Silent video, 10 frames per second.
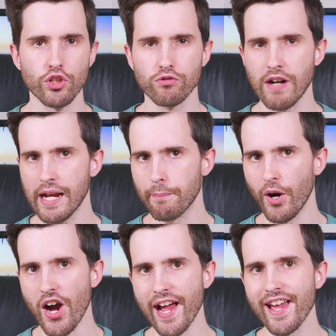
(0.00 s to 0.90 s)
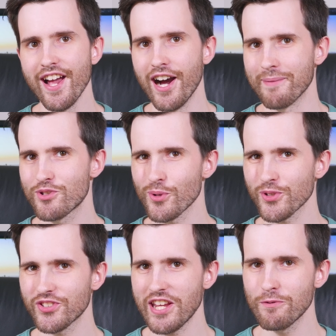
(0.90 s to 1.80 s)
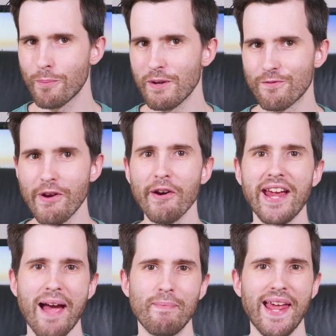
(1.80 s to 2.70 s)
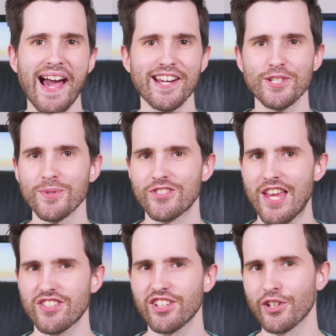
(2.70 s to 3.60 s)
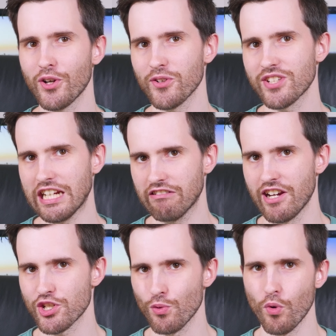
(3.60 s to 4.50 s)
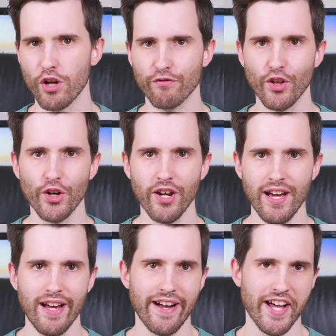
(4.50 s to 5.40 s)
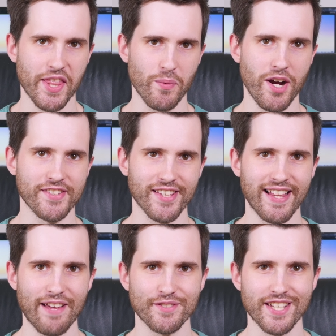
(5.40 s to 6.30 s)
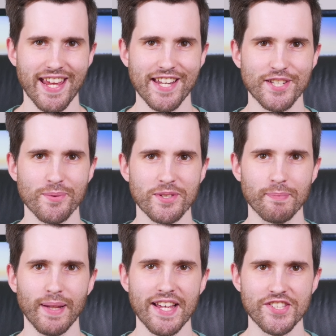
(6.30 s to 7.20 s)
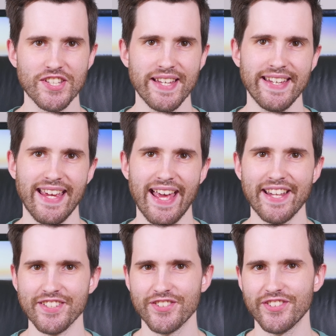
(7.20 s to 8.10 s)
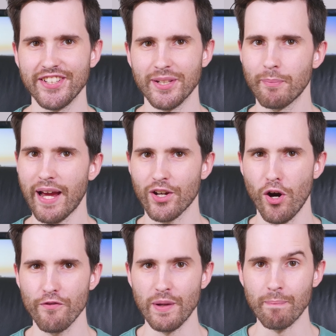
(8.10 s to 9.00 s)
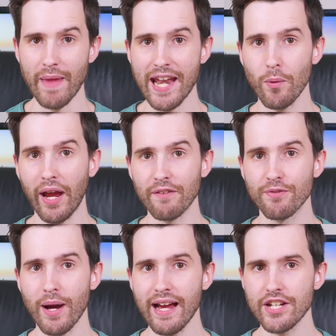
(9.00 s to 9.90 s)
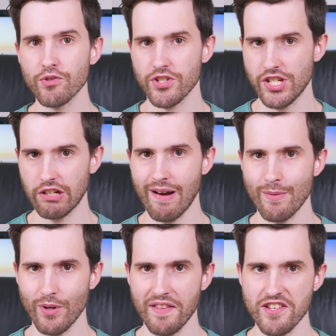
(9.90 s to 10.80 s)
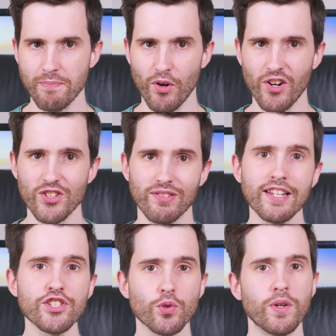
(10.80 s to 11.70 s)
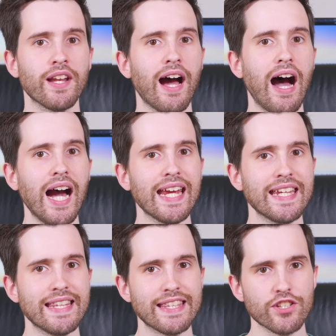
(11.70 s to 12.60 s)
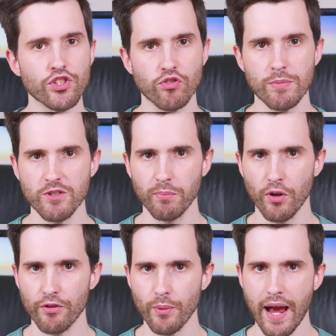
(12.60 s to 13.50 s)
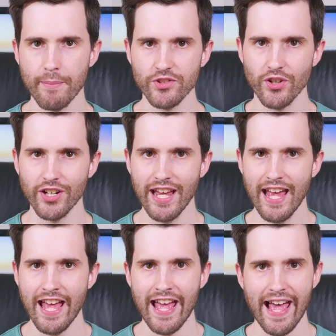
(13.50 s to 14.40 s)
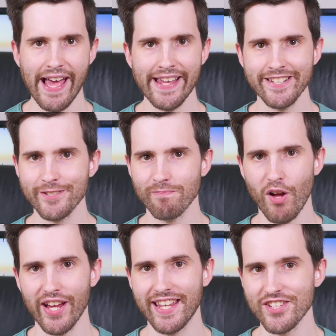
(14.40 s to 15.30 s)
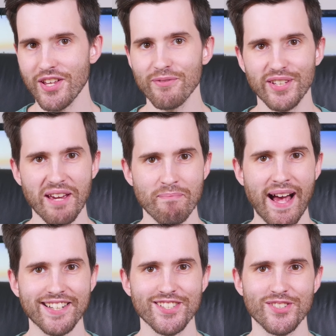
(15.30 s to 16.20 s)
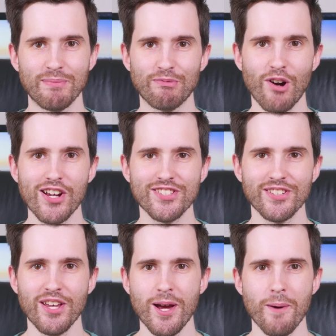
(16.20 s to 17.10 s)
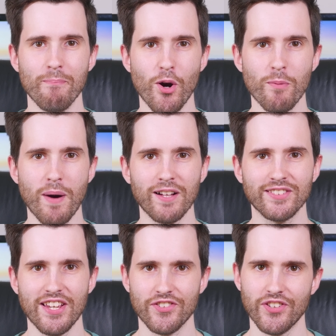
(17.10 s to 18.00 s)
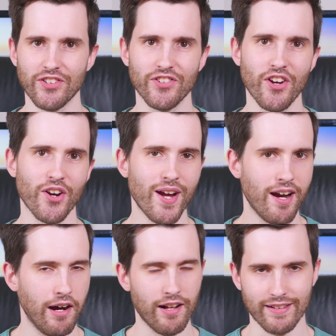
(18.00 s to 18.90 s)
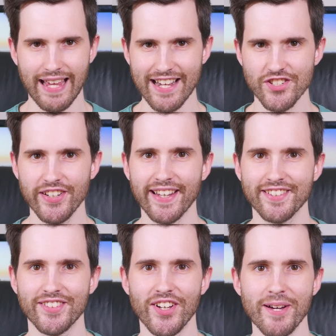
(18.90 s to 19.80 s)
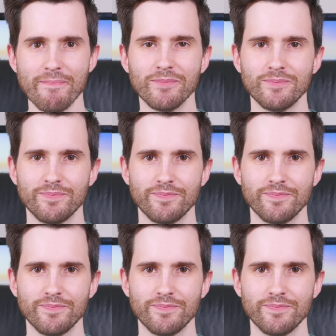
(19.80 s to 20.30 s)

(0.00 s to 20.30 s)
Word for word: a great buy. I'm sure Steve will be very happy to add it to his testing and content creation workflow. Otherwise, I'll have to head to his place and steal it back off him. Anyway, if you are interested in grabbing one of these monitors, links to it are in the description below through Amazon. And I guess I have to get back to some Ryzen mobile testing, so I'll catch you next time.